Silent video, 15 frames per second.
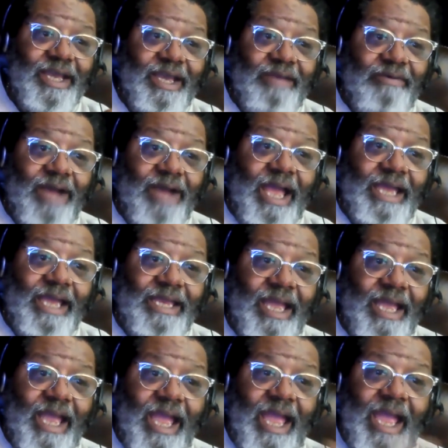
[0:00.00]
right?
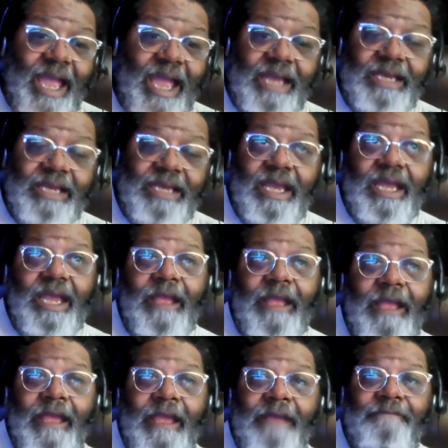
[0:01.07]
And
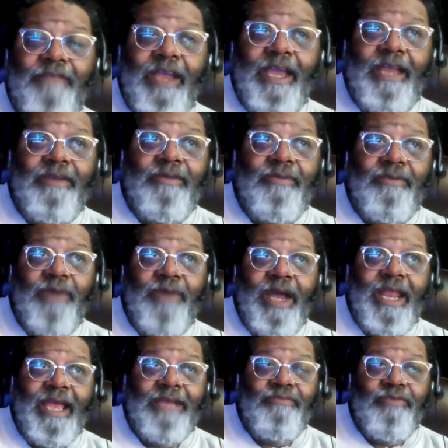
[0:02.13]
and and what
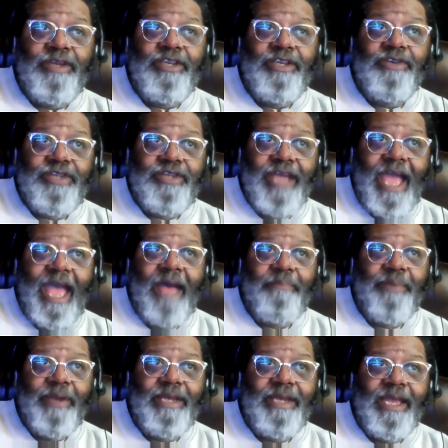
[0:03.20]
had what used to
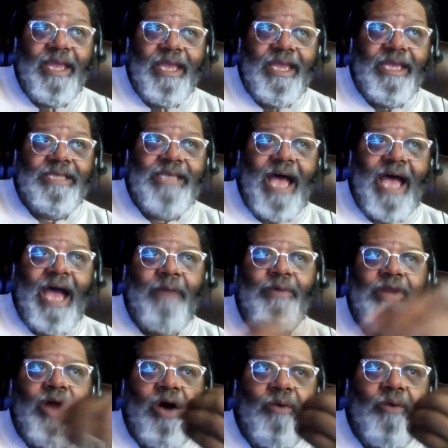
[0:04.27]
happen is I would
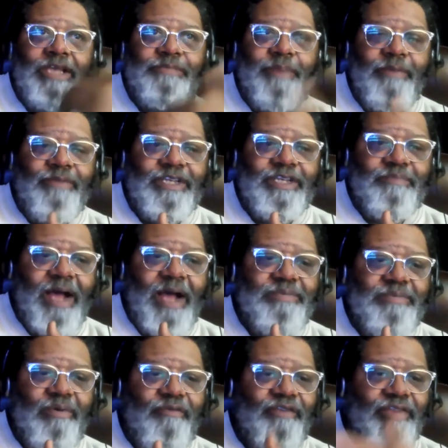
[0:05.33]
always be
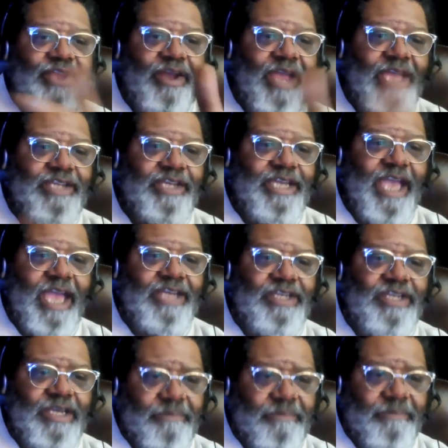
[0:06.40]
responsible for their
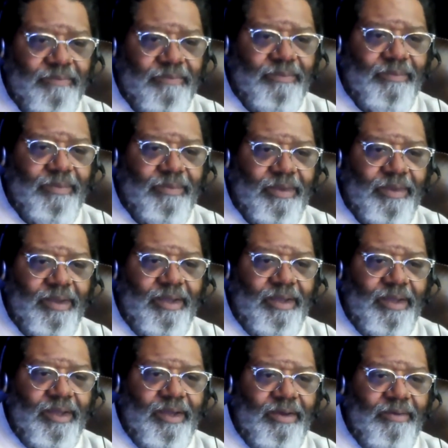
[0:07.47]
education,
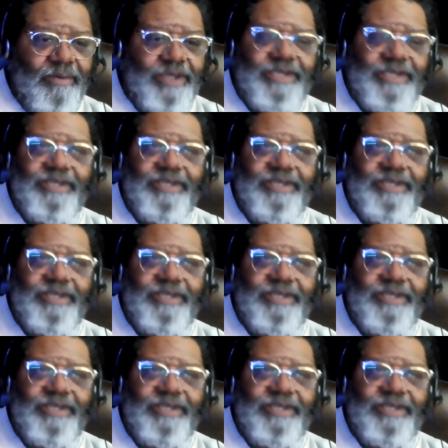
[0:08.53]
which is